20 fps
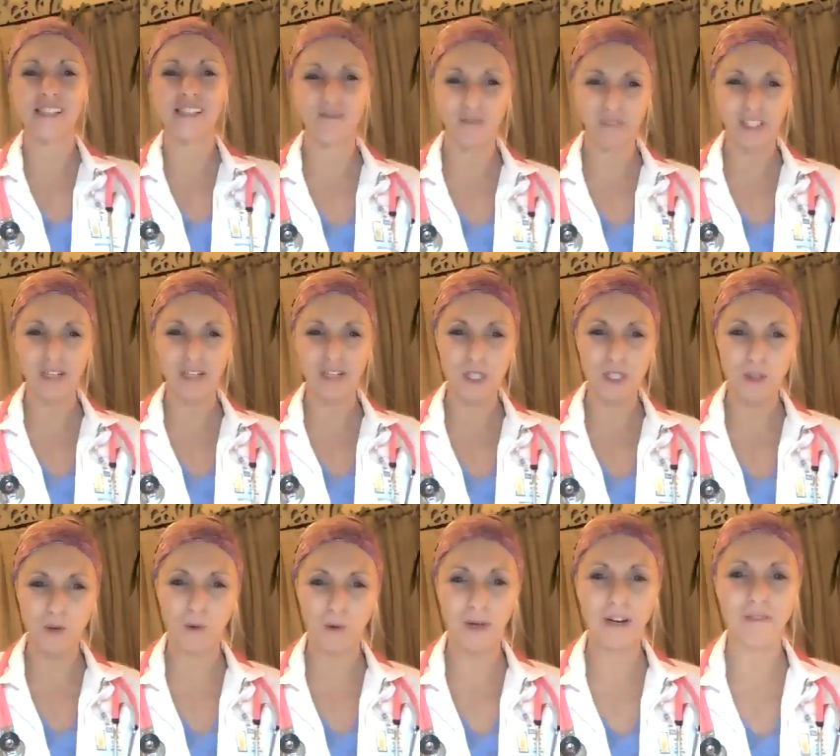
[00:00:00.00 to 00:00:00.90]

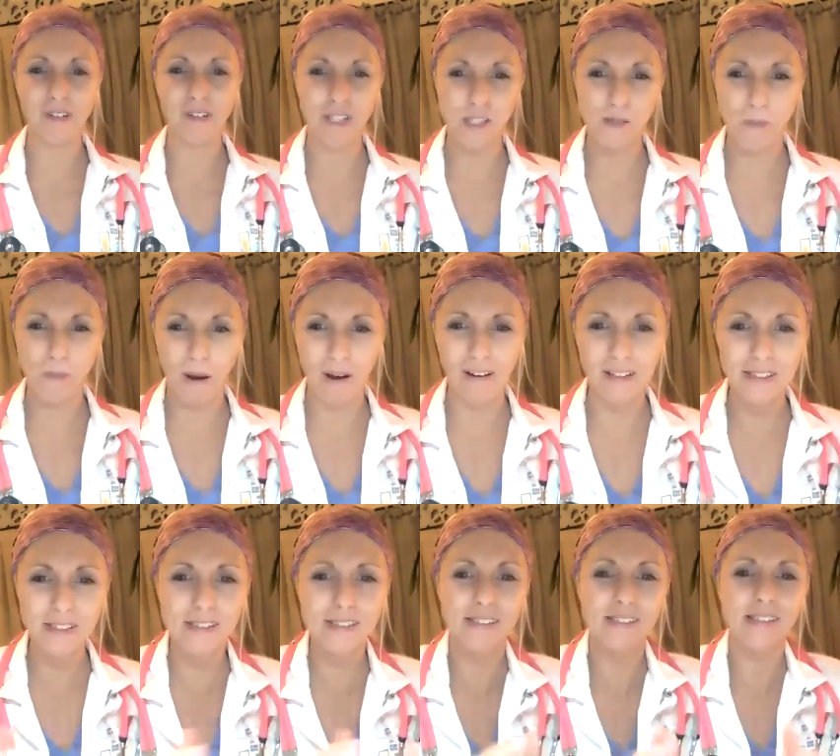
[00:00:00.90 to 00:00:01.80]
inflammatory
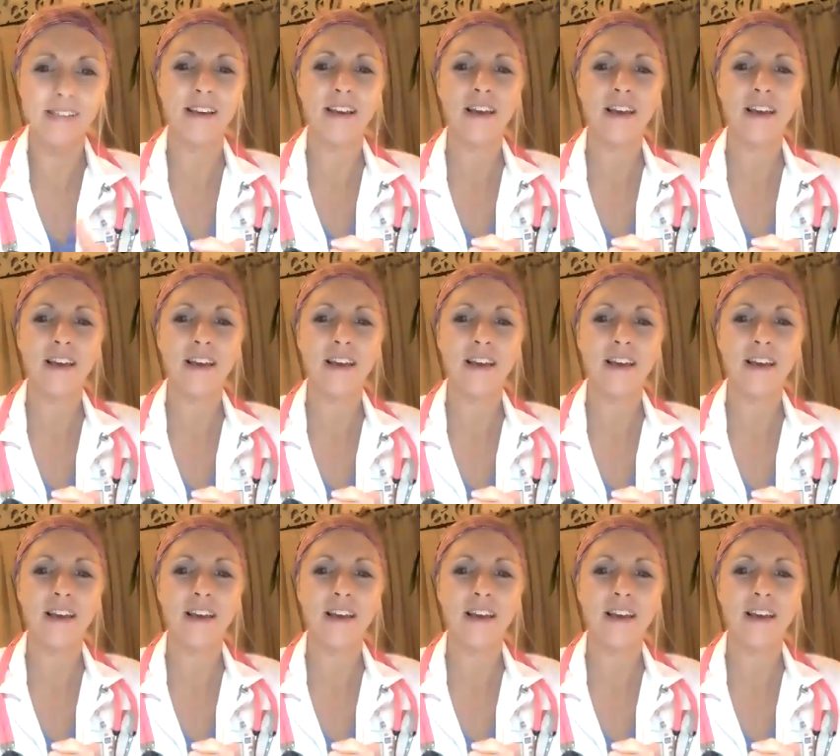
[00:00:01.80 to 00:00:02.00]
response.